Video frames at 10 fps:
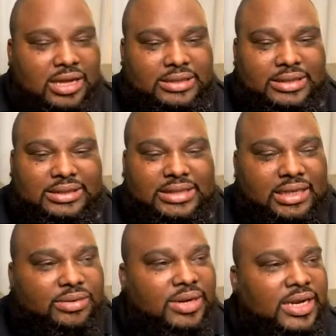distillery.
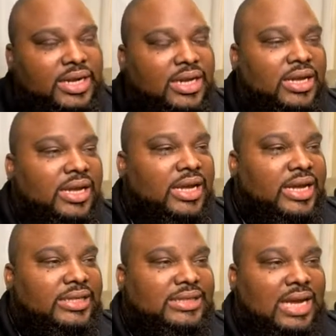
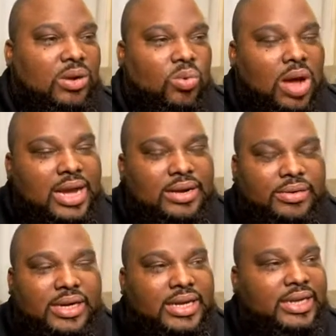He's got a
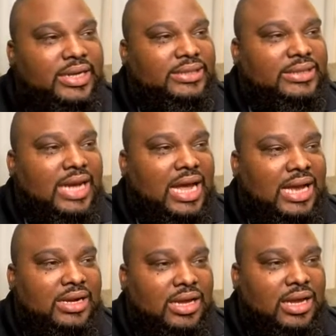winery. He's got